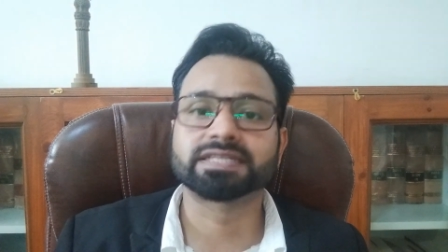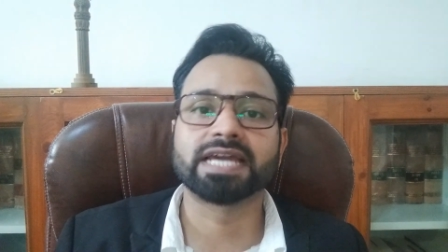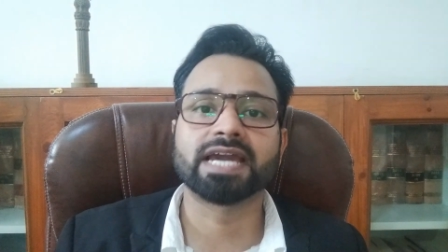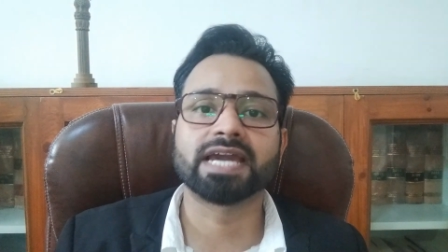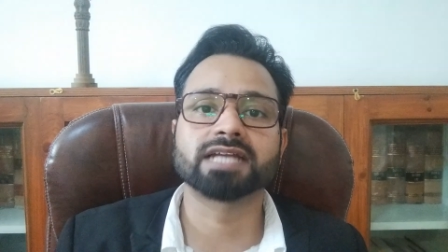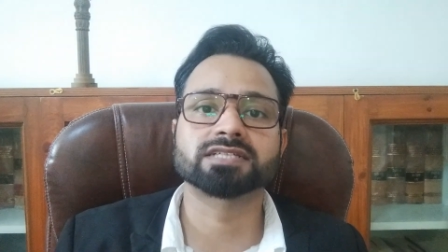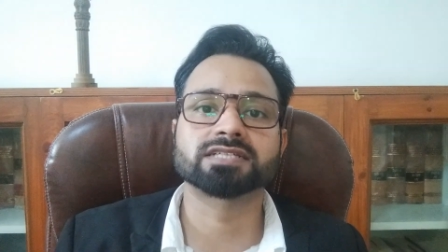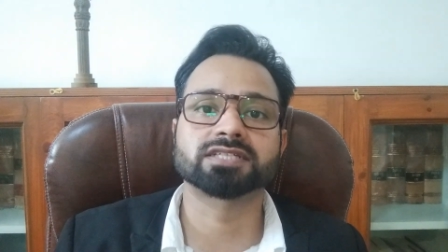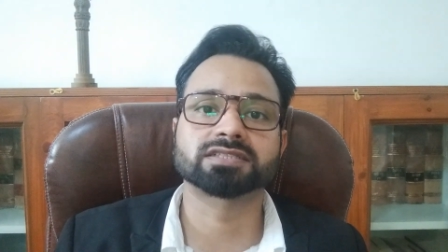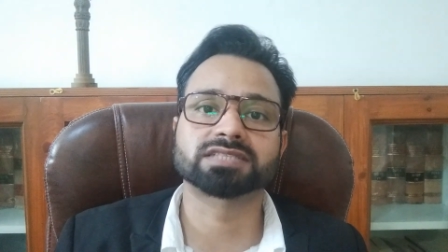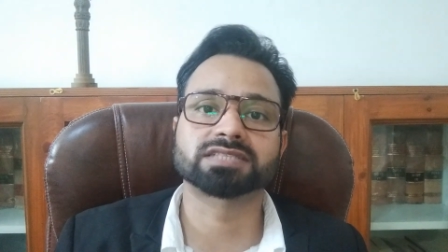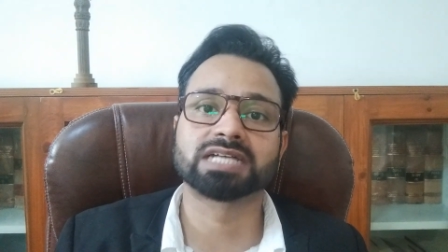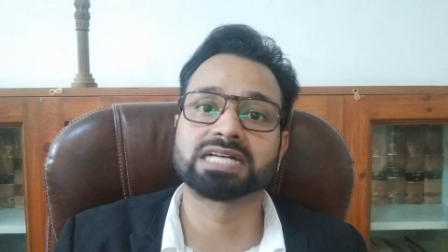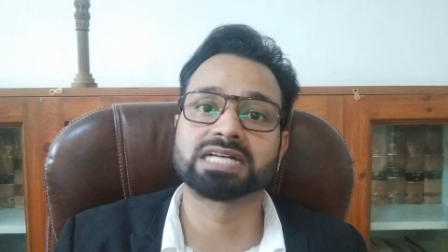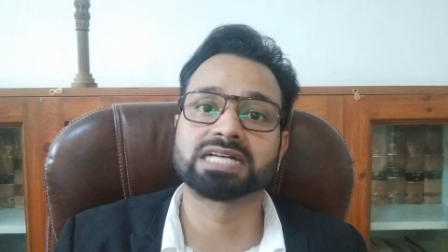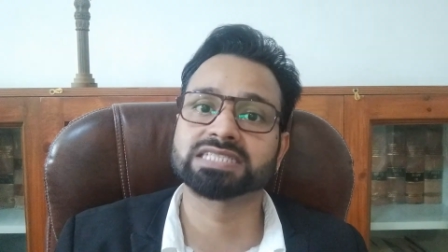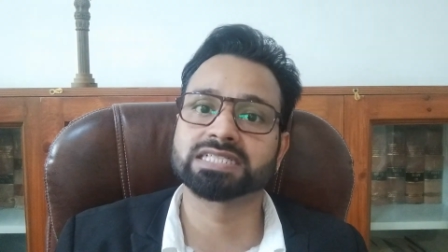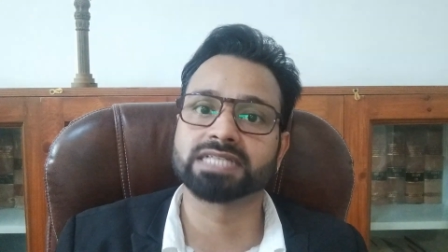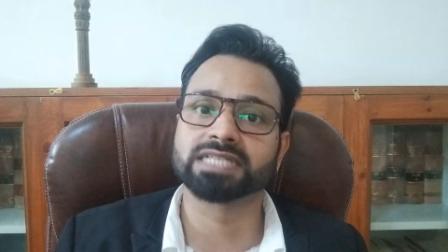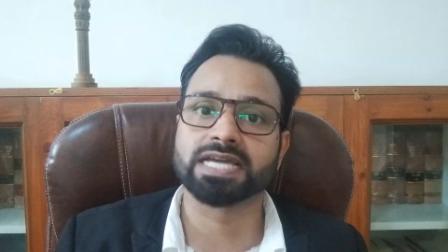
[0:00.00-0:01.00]
there is a
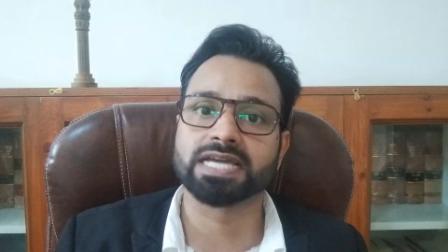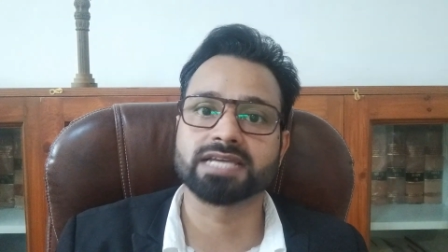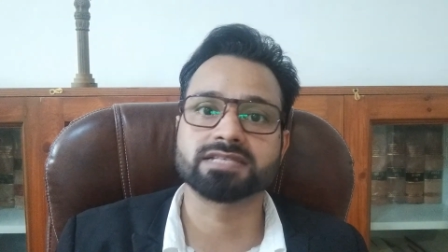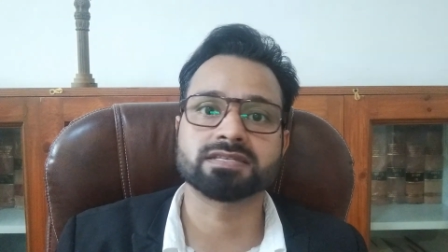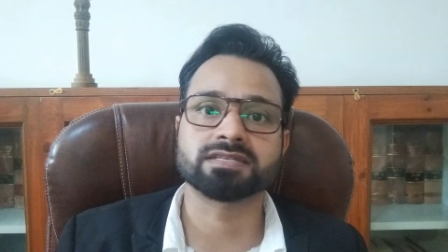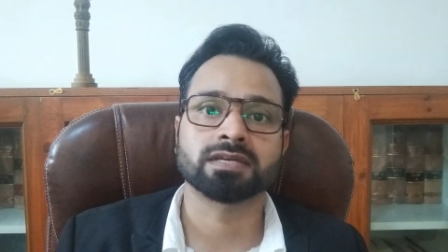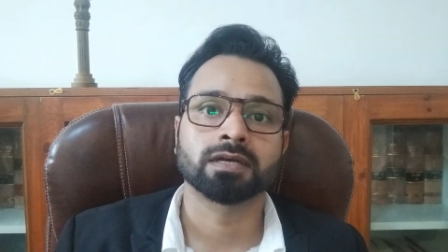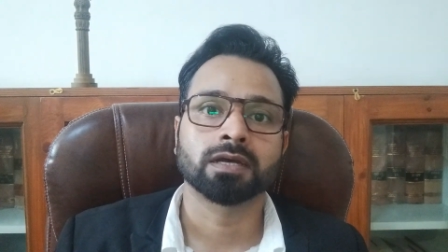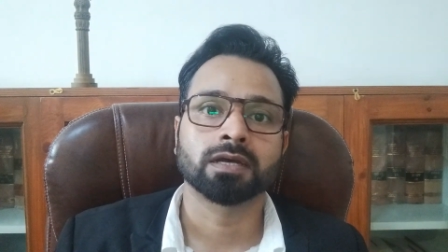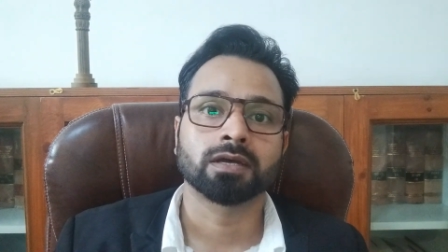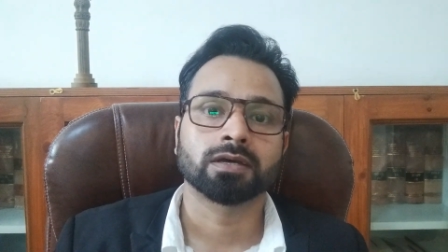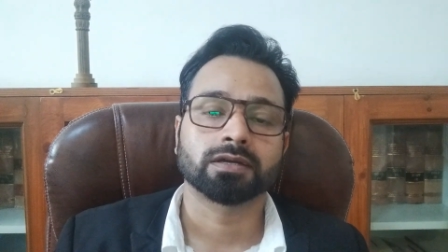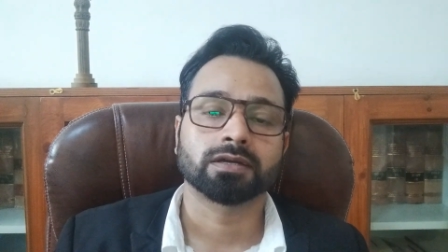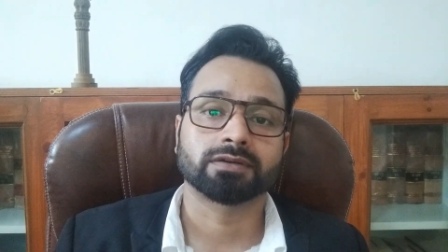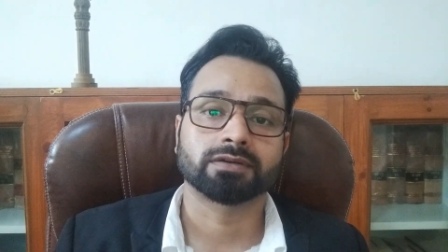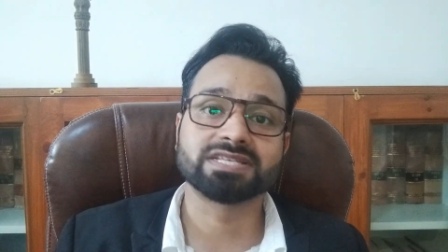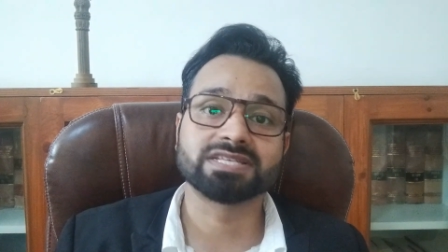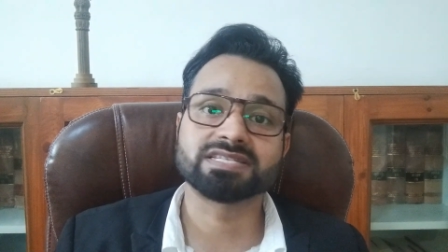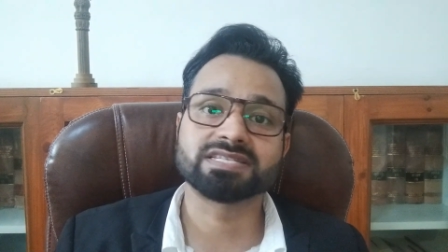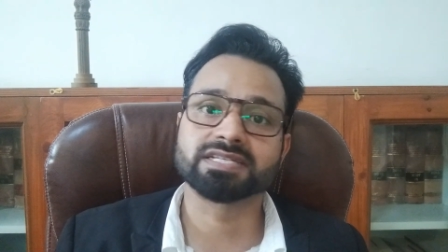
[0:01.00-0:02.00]
30 days
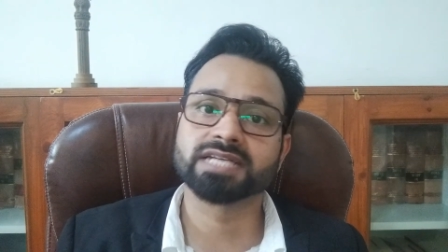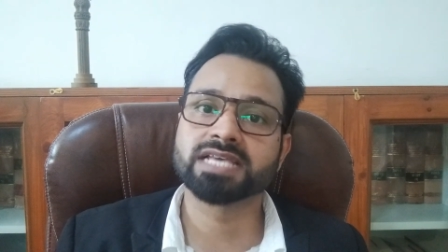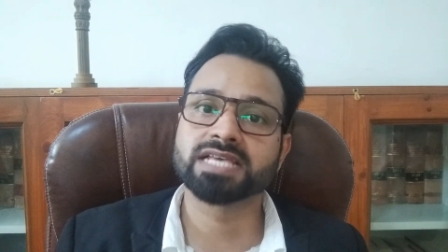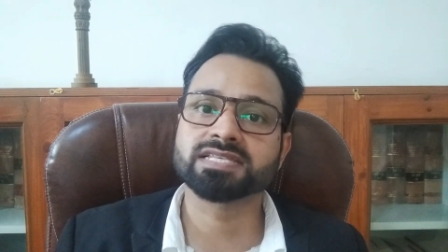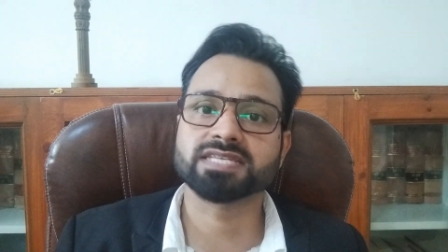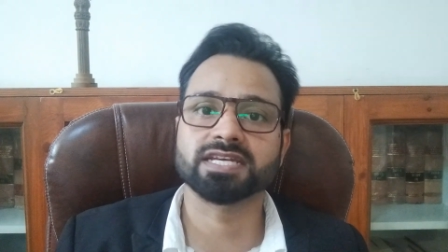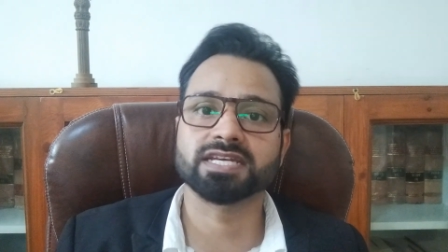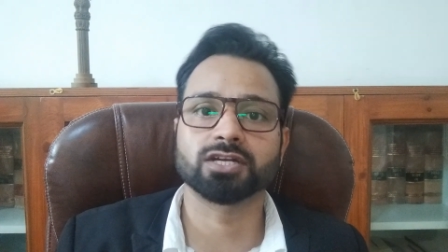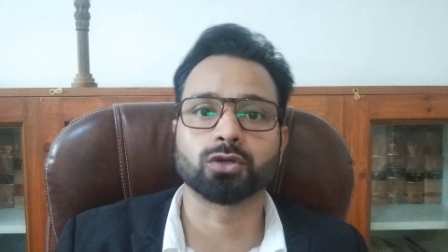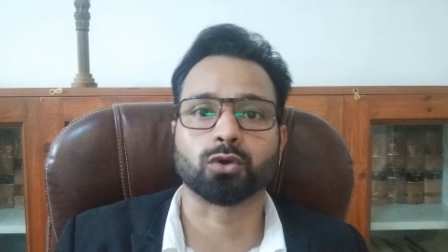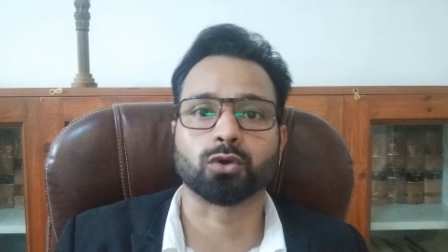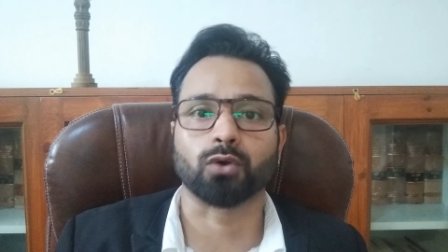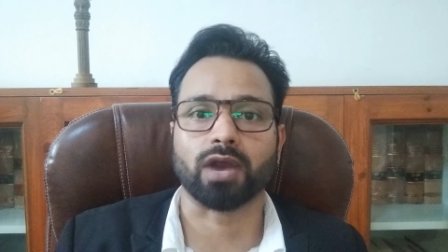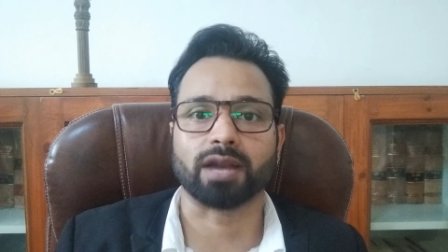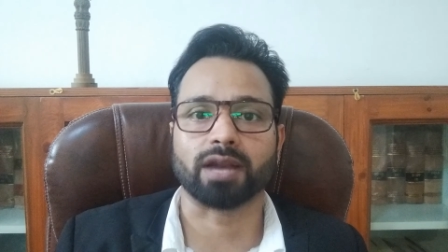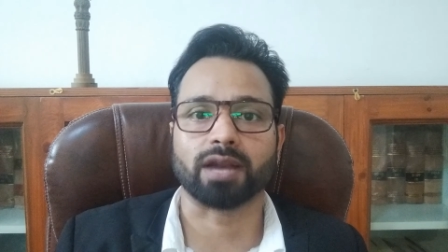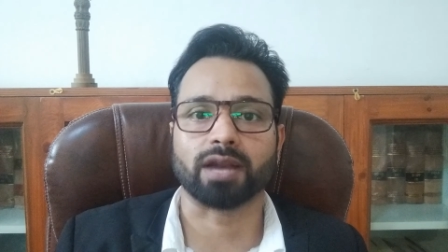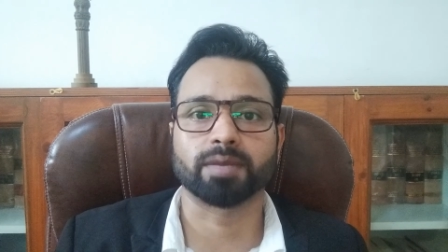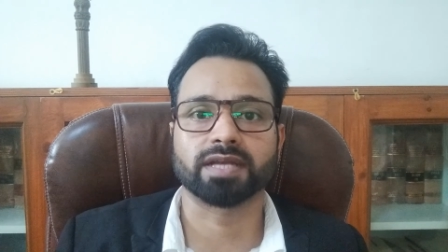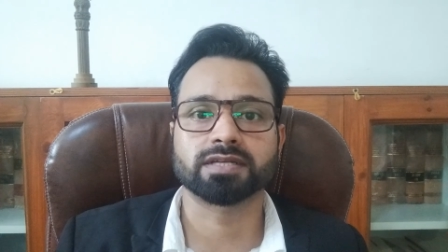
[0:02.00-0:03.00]
residency
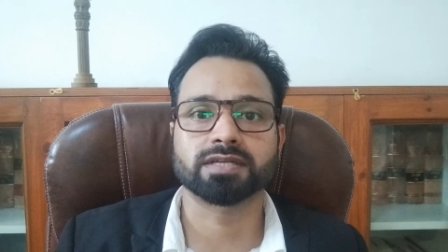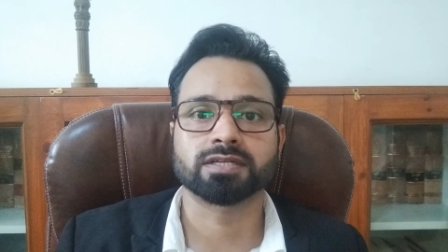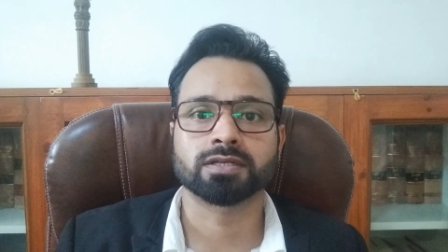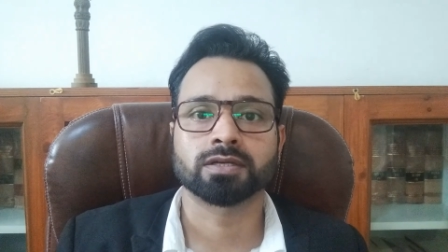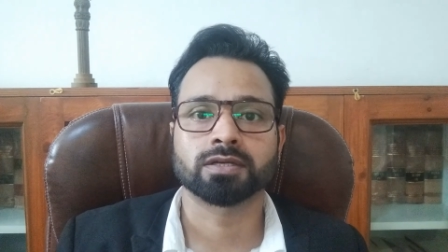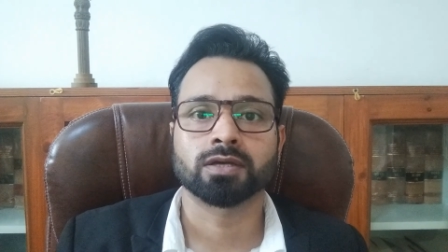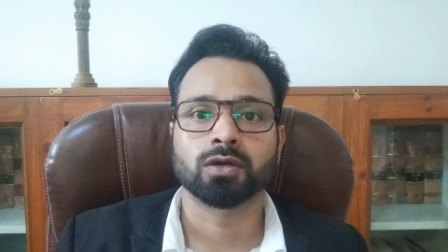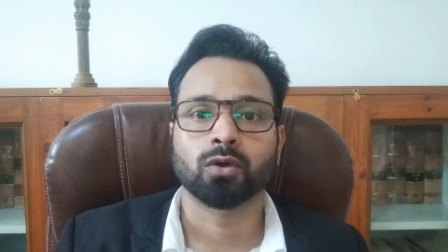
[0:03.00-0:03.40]
requirement,